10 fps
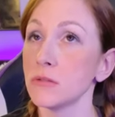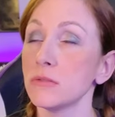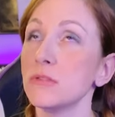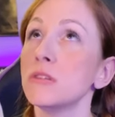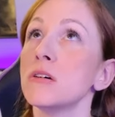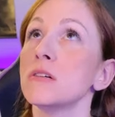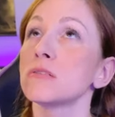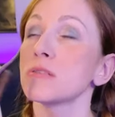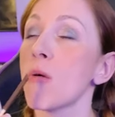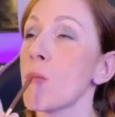yes.
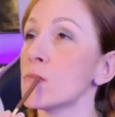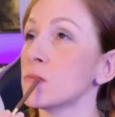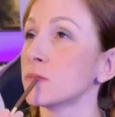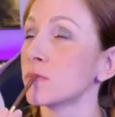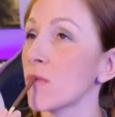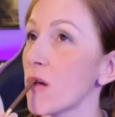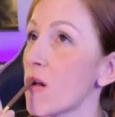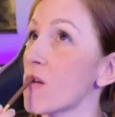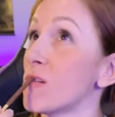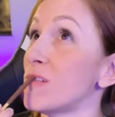
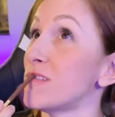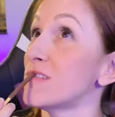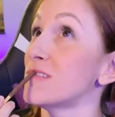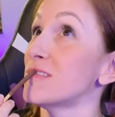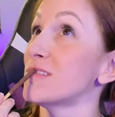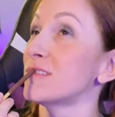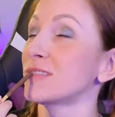oh.